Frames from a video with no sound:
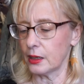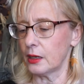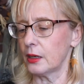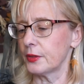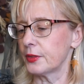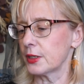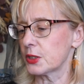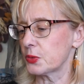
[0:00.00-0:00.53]

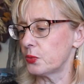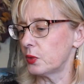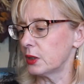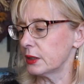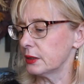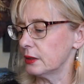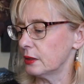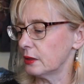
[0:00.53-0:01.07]
Uh, this
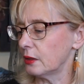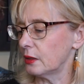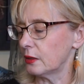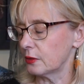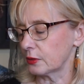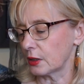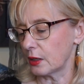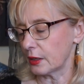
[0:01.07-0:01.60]
one,
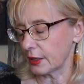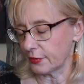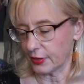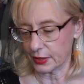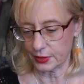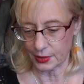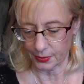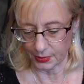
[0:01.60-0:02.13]
oh god, I've
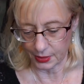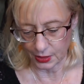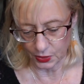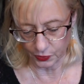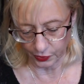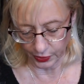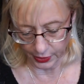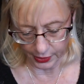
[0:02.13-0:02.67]
had some of these
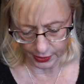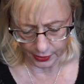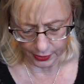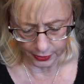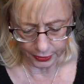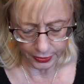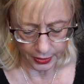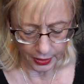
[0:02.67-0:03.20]
for
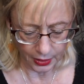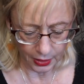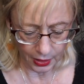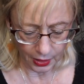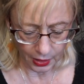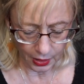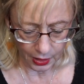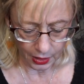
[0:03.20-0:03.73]
years.
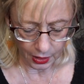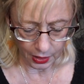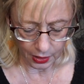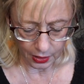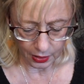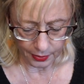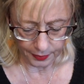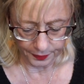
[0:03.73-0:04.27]

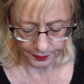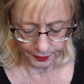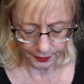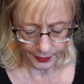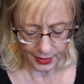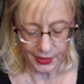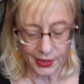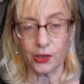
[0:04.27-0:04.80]
Um,
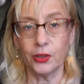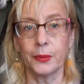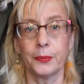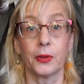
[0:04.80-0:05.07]
because I only